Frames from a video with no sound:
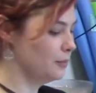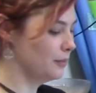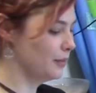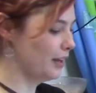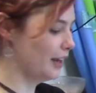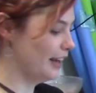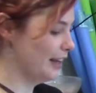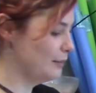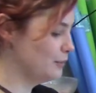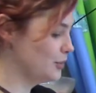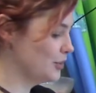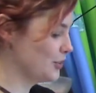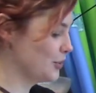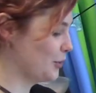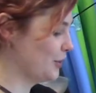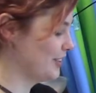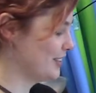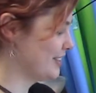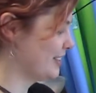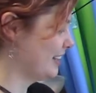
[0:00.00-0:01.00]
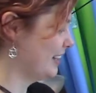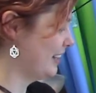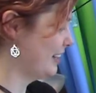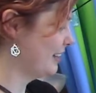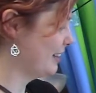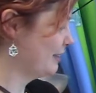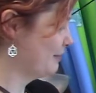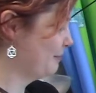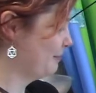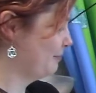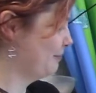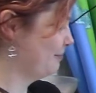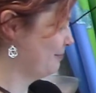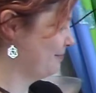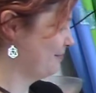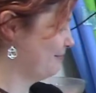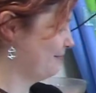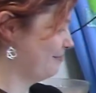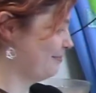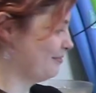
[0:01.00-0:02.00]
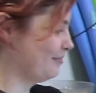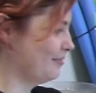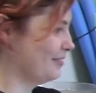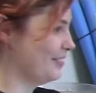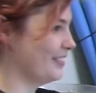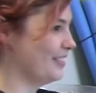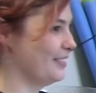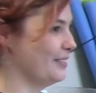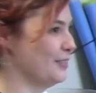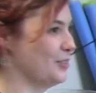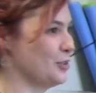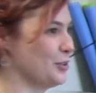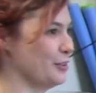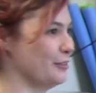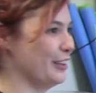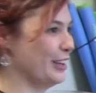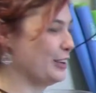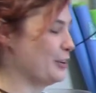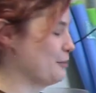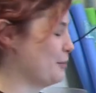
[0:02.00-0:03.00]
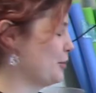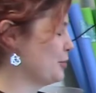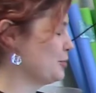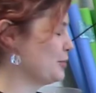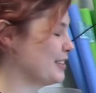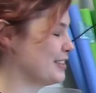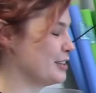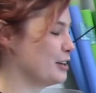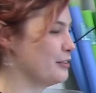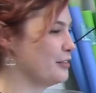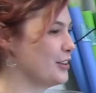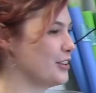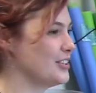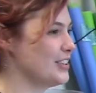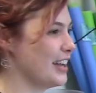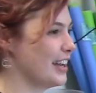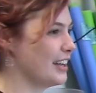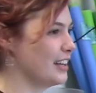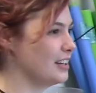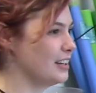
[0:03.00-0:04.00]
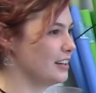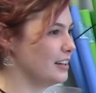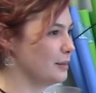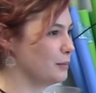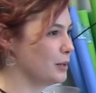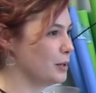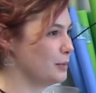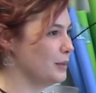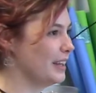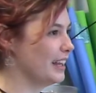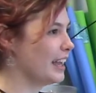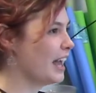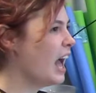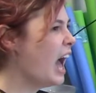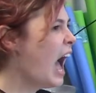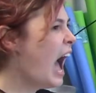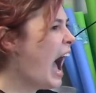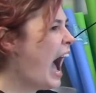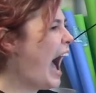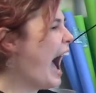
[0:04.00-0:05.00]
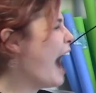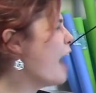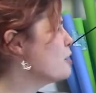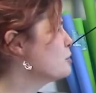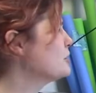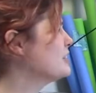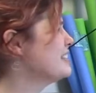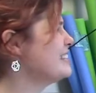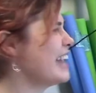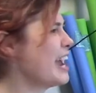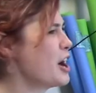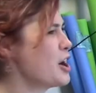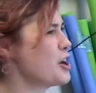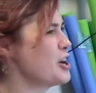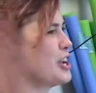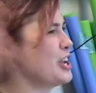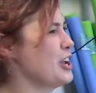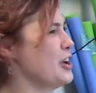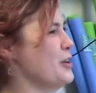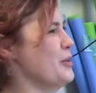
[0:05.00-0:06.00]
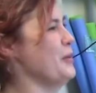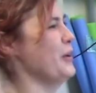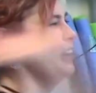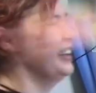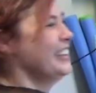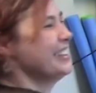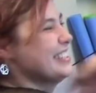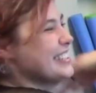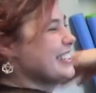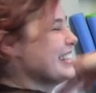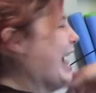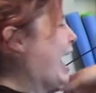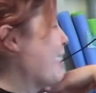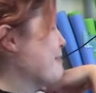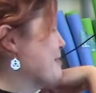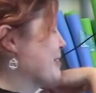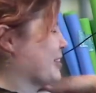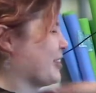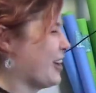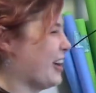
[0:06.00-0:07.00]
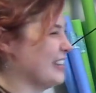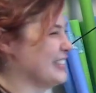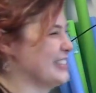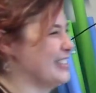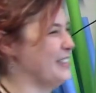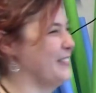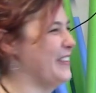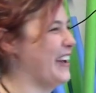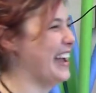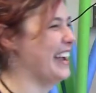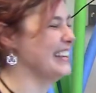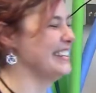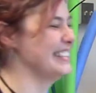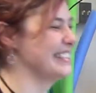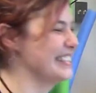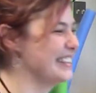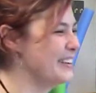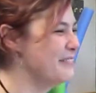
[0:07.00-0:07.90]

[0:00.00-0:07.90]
am just going to like sort of like compose myself for a second. I'm going to be like, how dare you slap across the face.